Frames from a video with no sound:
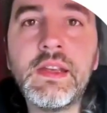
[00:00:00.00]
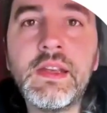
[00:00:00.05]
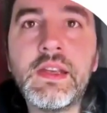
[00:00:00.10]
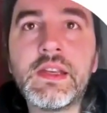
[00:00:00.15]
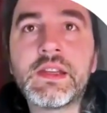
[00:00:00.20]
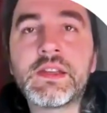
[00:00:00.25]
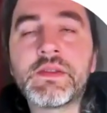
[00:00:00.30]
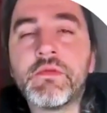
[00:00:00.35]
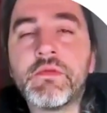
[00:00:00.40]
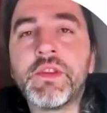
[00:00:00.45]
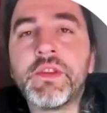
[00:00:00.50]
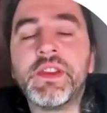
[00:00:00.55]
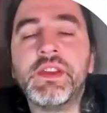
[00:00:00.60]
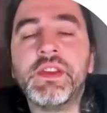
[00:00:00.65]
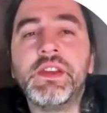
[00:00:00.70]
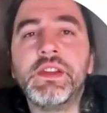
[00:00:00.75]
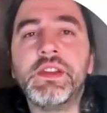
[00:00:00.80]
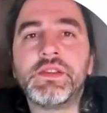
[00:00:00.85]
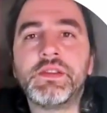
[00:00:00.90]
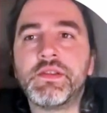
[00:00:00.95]
is what they
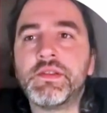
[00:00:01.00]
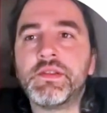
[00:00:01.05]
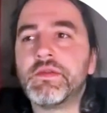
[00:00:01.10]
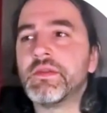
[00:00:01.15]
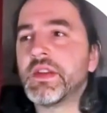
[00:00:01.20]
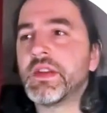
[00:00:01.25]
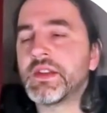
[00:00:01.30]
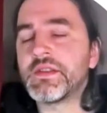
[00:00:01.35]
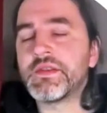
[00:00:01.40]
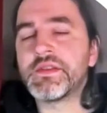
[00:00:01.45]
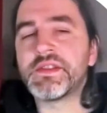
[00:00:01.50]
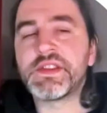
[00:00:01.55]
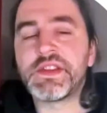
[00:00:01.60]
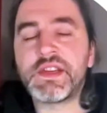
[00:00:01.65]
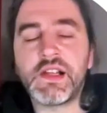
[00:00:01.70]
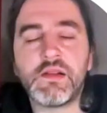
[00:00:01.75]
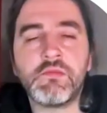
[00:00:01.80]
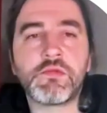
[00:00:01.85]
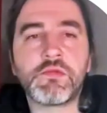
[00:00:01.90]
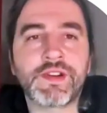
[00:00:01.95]
need to do. Like to
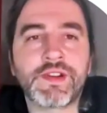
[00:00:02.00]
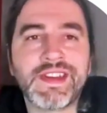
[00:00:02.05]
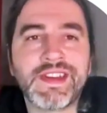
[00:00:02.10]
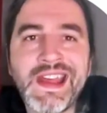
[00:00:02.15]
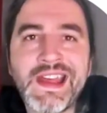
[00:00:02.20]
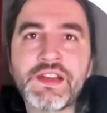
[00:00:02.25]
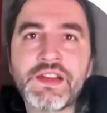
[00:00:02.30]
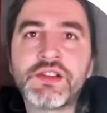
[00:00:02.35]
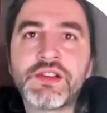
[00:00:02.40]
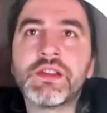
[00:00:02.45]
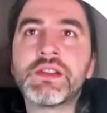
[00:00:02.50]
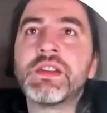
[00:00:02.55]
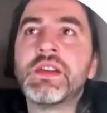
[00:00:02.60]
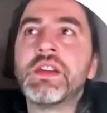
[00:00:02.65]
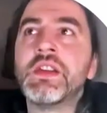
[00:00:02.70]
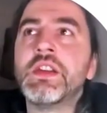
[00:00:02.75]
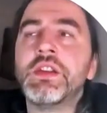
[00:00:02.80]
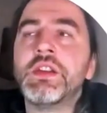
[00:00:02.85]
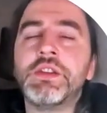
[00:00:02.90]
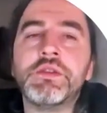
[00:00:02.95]
sell more gadgets,
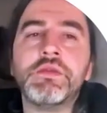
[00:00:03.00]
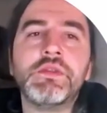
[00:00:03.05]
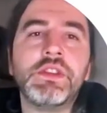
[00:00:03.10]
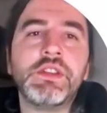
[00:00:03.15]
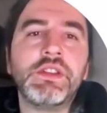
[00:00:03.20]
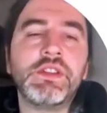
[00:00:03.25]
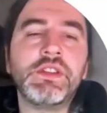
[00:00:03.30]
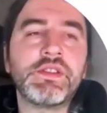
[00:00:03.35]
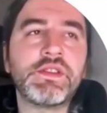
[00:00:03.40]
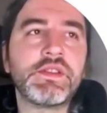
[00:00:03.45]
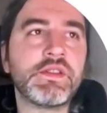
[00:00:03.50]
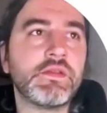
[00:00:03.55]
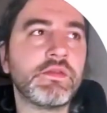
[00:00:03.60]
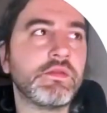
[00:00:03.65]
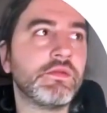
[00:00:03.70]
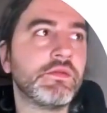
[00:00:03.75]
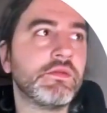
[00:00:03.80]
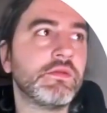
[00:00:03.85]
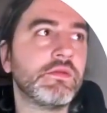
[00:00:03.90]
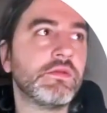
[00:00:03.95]
you need
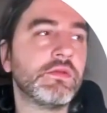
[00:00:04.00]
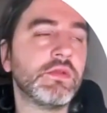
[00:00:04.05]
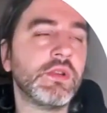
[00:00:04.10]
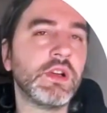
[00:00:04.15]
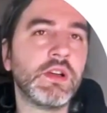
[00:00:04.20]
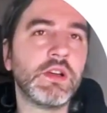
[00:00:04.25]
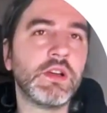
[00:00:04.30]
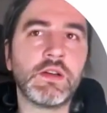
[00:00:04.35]
to